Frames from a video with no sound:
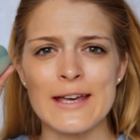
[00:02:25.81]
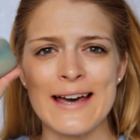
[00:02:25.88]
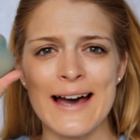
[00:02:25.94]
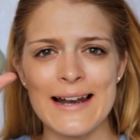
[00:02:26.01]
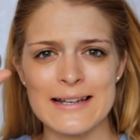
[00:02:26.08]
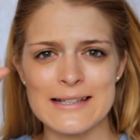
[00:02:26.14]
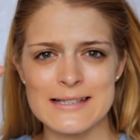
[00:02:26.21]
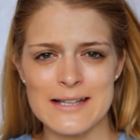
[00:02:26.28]

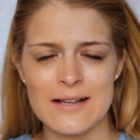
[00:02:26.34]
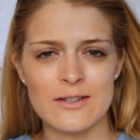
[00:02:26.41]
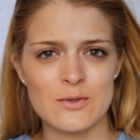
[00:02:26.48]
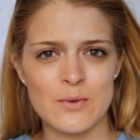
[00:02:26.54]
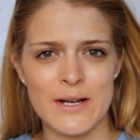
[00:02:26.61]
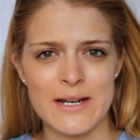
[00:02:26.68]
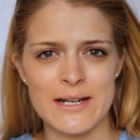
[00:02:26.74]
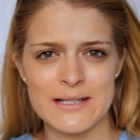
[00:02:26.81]
Color
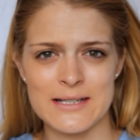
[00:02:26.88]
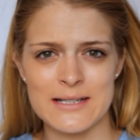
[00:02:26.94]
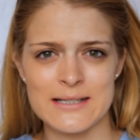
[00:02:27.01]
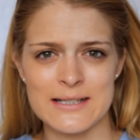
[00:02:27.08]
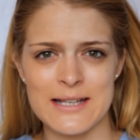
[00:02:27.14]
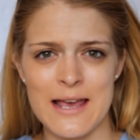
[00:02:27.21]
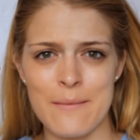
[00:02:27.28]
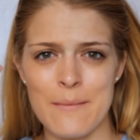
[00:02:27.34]
sells one at
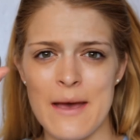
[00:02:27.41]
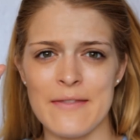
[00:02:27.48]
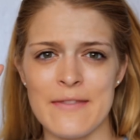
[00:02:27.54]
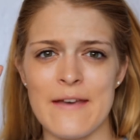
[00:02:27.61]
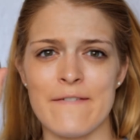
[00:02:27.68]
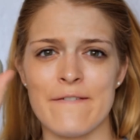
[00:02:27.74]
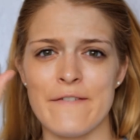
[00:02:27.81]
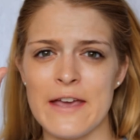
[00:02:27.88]
Dischem and
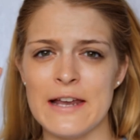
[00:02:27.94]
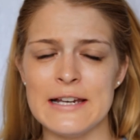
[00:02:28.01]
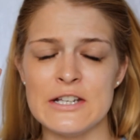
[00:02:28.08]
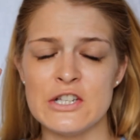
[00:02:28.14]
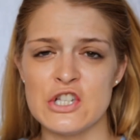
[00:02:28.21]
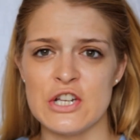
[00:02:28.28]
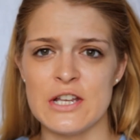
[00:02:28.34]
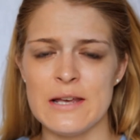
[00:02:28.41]
they're
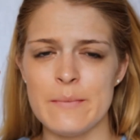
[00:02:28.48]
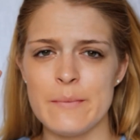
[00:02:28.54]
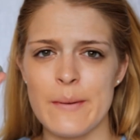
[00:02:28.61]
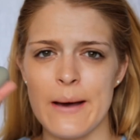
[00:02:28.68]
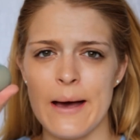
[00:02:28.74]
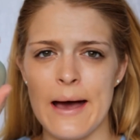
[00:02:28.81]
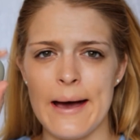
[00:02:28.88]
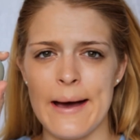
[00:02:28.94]
fairly cheap,
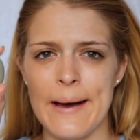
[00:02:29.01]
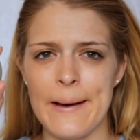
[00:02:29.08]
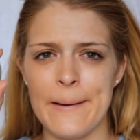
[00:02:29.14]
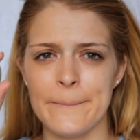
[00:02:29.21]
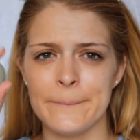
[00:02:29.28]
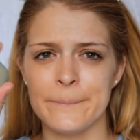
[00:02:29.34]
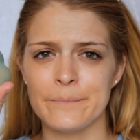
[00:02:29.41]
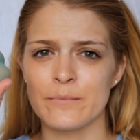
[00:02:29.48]

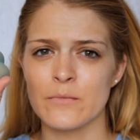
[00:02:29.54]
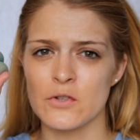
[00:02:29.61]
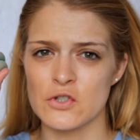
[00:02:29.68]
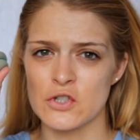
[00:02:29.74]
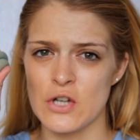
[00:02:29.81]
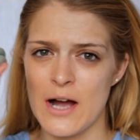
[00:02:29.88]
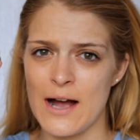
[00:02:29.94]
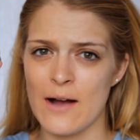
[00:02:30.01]

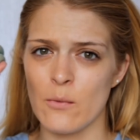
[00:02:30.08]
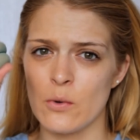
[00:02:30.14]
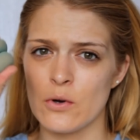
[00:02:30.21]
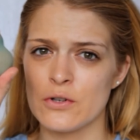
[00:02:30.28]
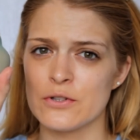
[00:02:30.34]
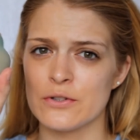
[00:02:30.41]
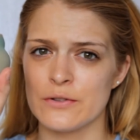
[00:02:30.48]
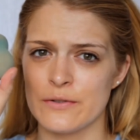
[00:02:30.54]
so I
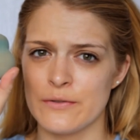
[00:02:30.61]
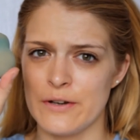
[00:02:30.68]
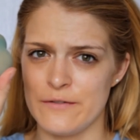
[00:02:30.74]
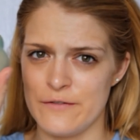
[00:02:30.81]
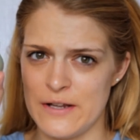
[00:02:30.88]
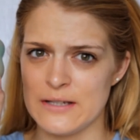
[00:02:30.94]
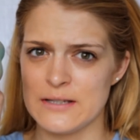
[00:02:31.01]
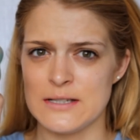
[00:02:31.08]
would
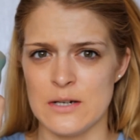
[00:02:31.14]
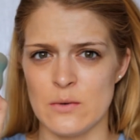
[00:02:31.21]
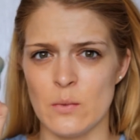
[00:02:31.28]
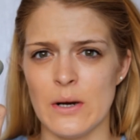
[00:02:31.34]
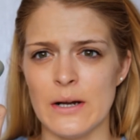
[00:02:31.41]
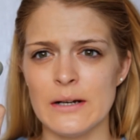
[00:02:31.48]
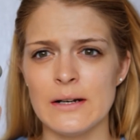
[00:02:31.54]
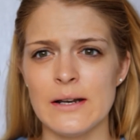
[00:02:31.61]
invest in
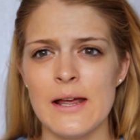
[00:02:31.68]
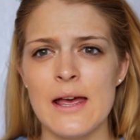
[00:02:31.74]
one.